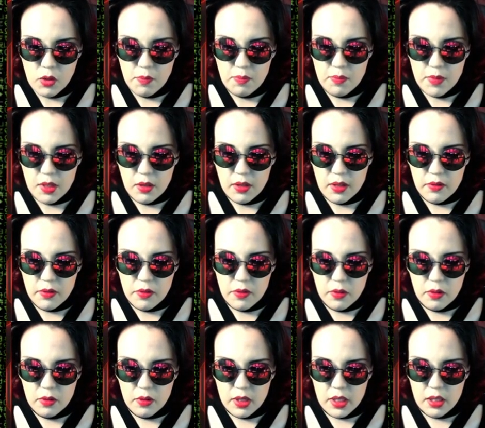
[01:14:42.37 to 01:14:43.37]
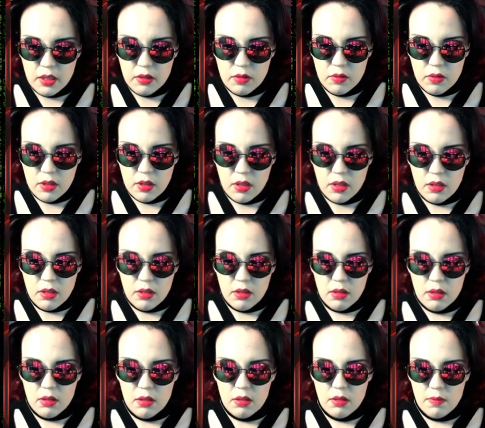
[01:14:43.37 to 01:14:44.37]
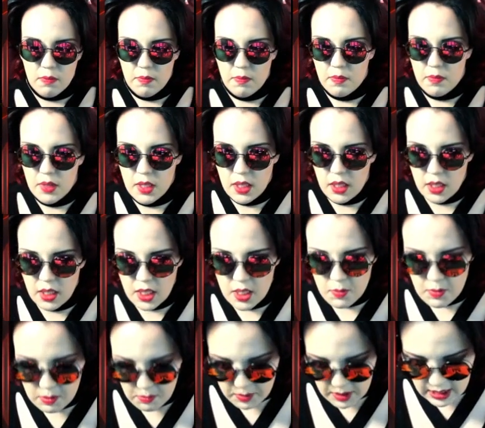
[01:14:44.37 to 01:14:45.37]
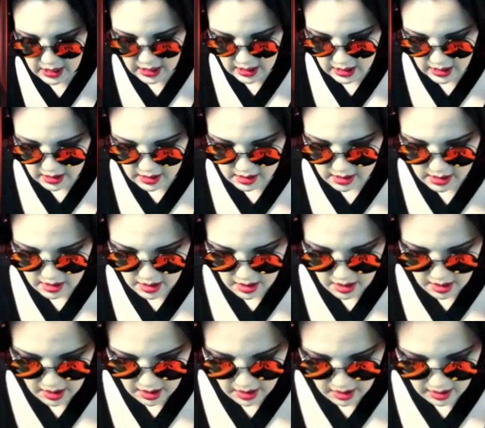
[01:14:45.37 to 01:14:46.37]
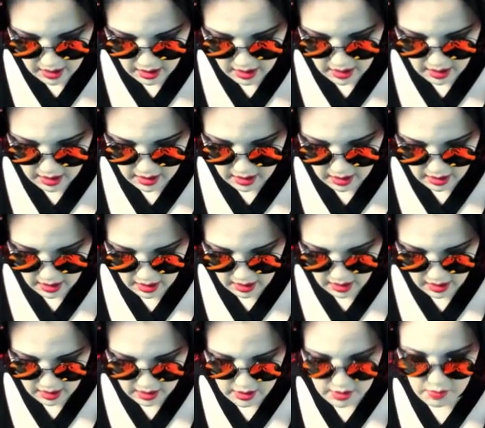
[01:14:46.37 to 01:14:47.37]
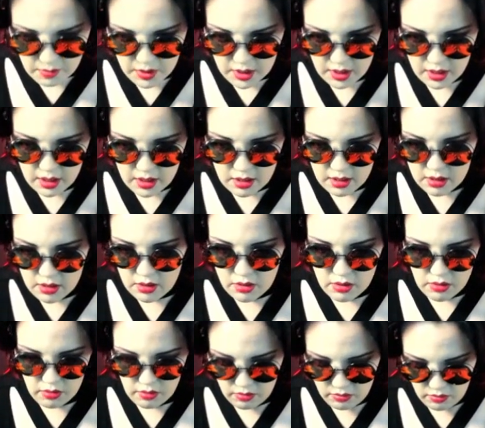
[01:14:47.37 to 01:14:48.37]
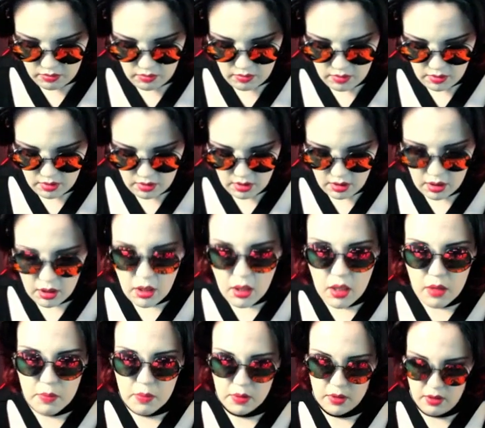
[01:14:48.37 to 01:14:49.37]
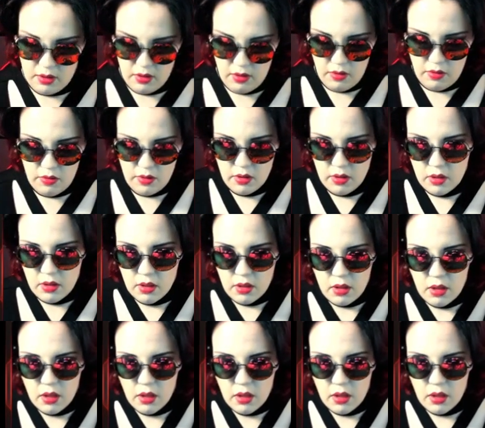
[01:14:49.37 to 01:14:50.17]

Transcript: Oop, I don't have a folder yet. Hold on. Engagement peaks. Engagement to upload.